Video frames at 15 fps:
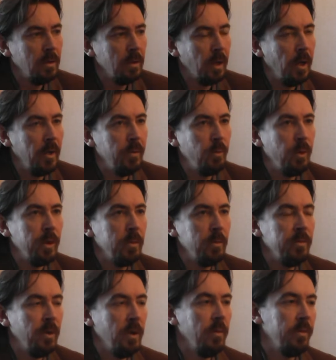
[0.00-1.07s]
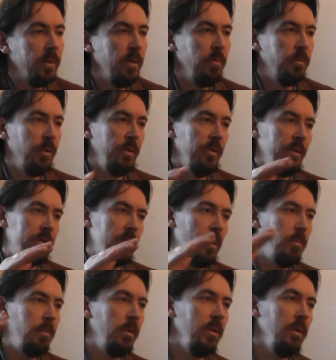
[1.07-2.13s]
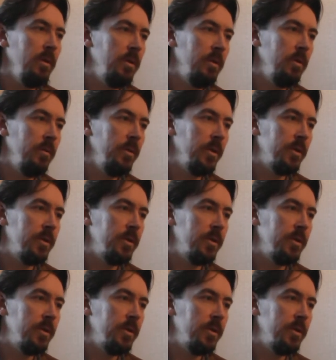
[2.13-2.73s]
Okay. And were you involved in putting the tarpaulin over the